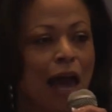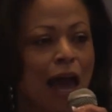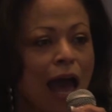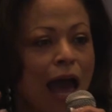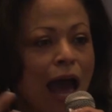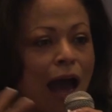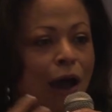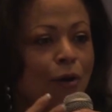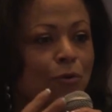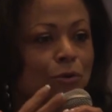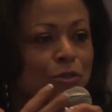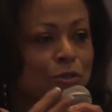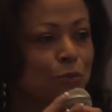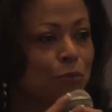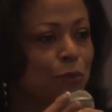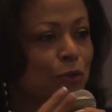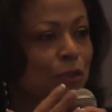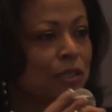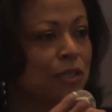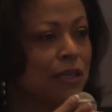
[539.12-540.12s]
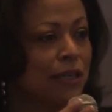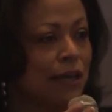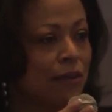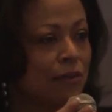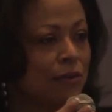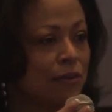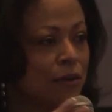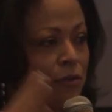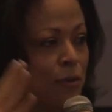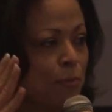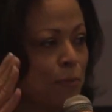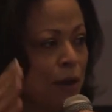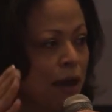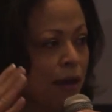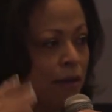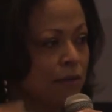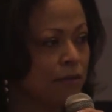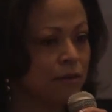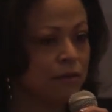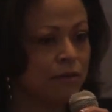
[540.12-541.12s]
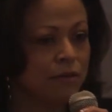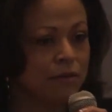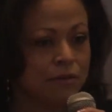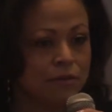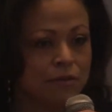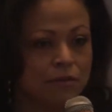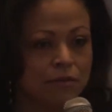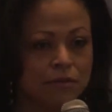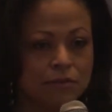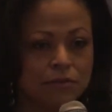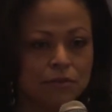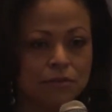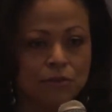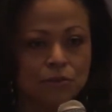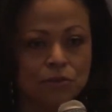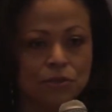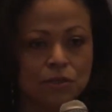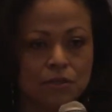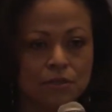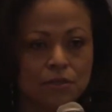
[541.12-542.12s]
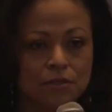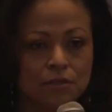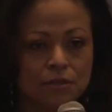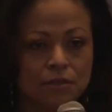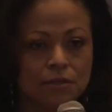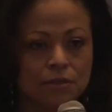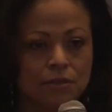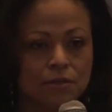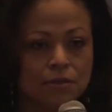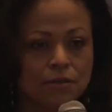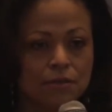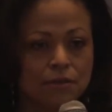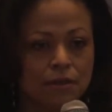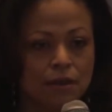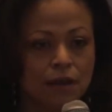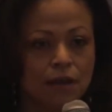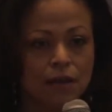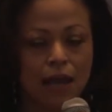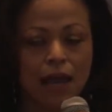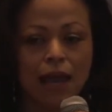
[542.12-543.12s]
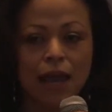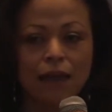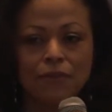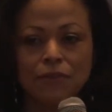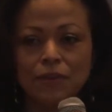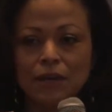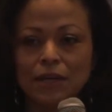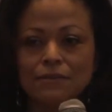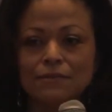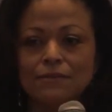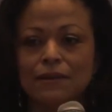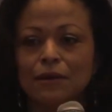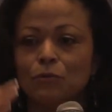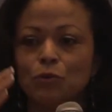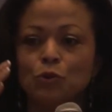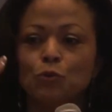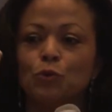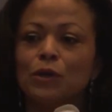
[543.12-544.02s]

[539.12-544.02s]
how to work together on the path to solutions, on things that you